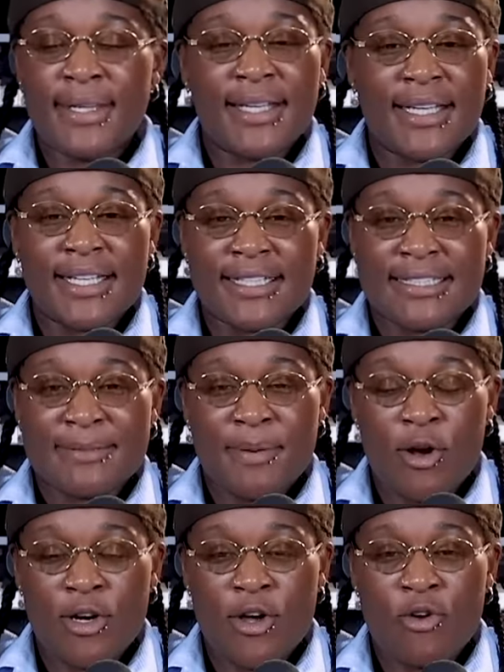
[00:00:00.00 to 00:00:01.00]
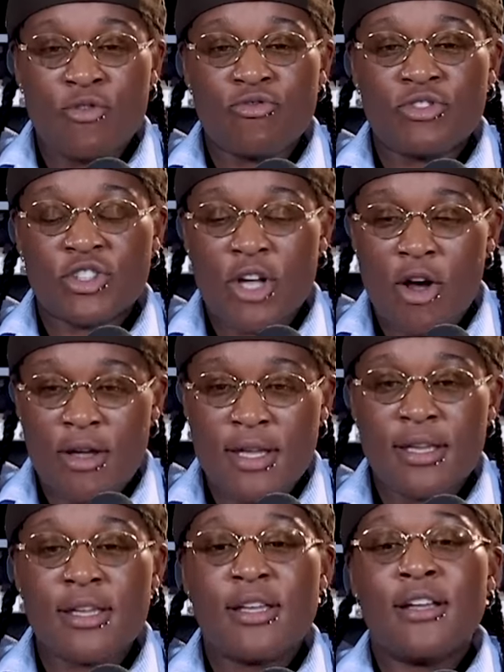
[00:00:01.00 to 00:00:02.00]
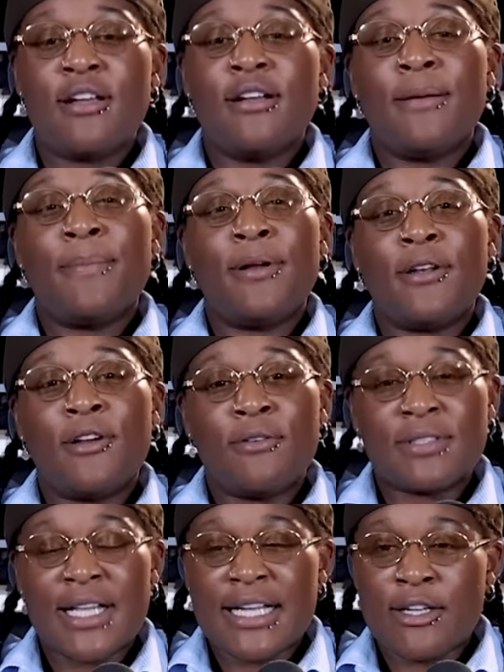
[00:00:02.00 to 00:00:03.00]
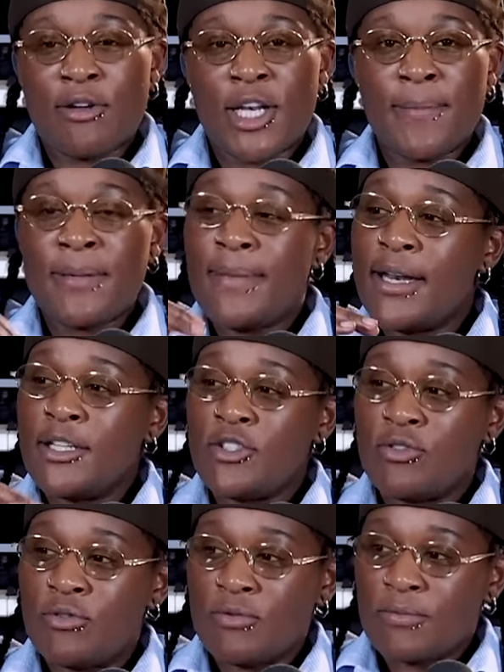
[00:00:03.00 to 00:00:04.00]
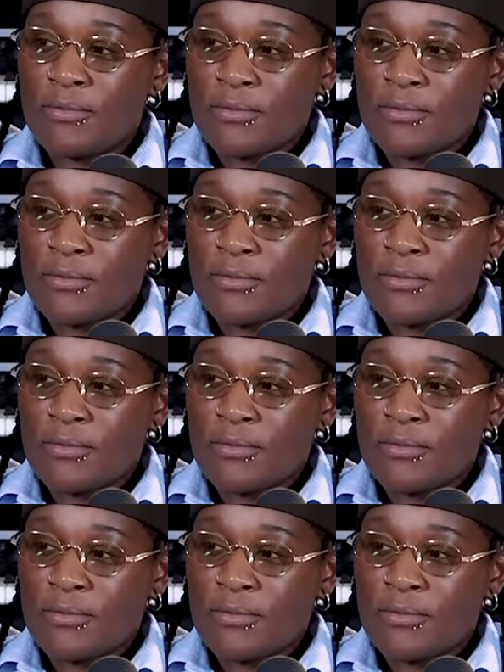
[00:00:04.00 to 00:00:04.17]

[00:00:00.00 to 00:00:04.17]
And Polo saw it. Polo was like, yo, let me manage you.